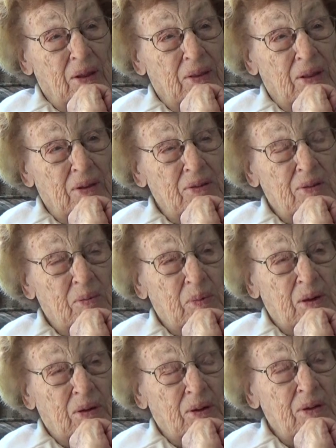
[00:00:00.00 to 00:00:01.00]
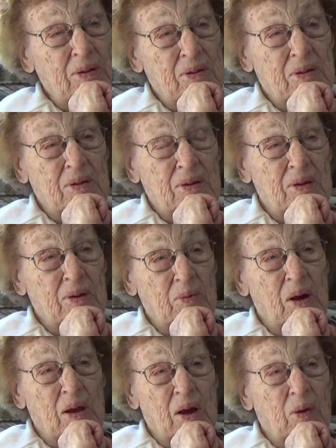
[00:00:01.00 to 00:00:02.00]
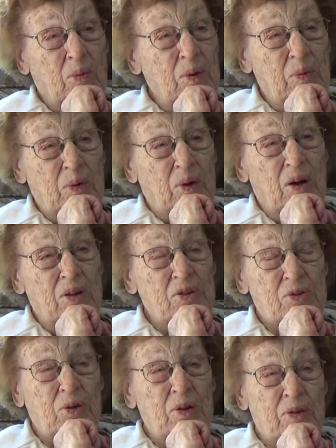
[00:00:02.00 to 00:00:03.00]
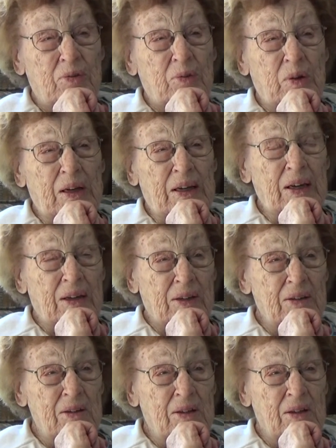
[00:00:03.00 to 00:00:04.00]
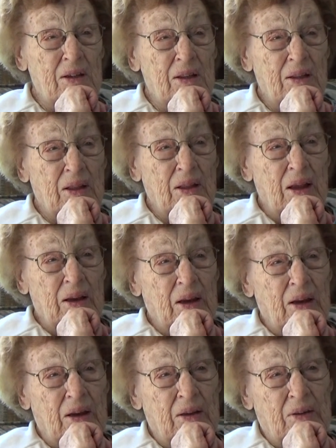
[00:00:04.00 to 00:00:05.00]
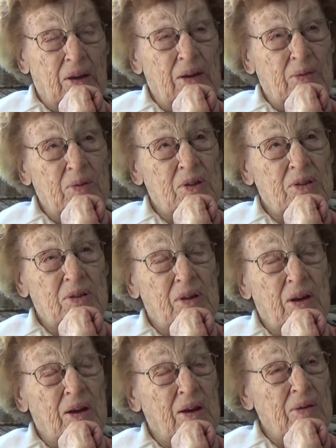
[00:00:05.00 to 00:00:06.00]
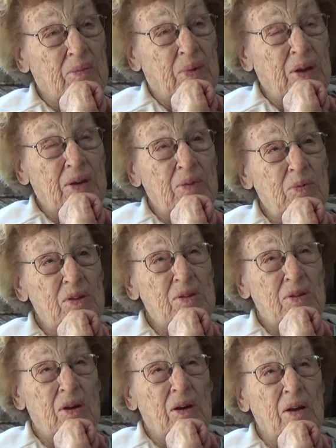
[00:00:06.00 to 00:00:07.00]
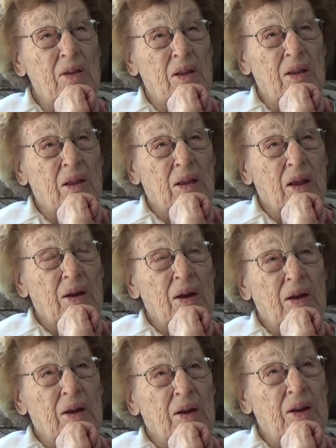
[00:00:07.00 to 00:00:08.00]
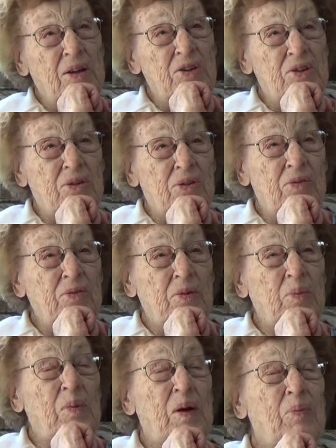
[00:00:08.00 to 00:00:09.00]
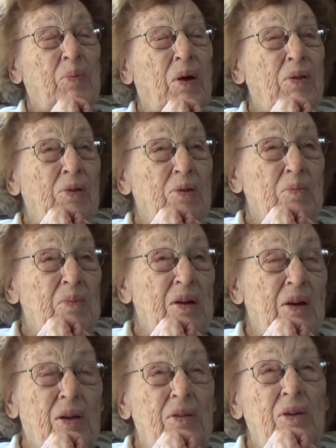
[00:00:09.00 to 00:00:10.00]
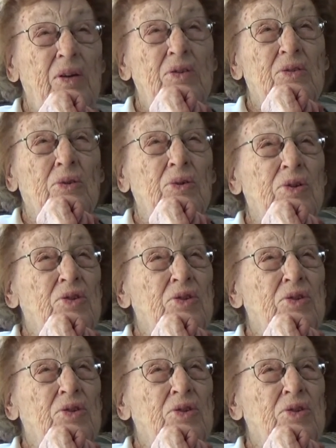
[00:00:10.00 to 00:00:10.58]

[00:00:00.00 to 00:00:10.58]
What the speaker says: and that's about it. We were all sort of related, and but it was easier for my brother and me, I think, to go